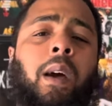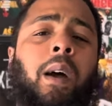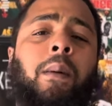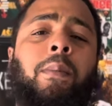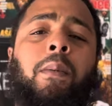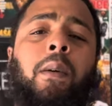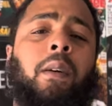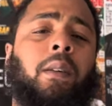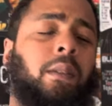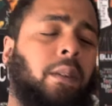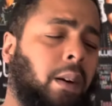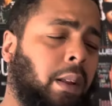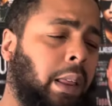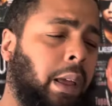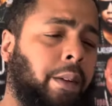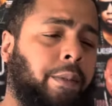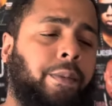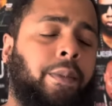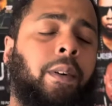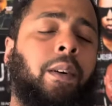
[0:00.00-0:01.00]
Era and all
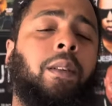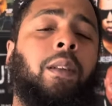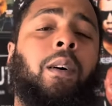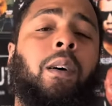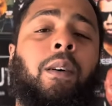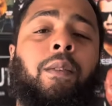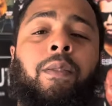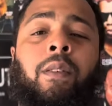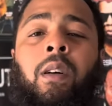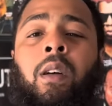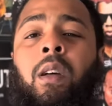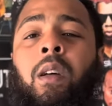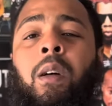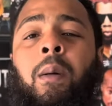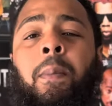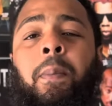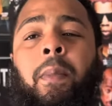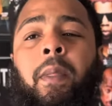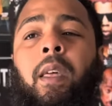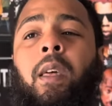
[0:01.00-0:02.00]
that fell off,
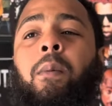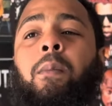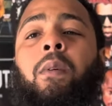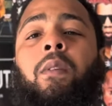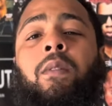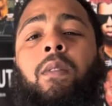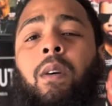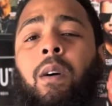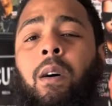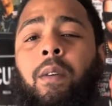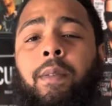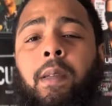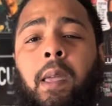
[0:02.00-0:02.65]
it was off.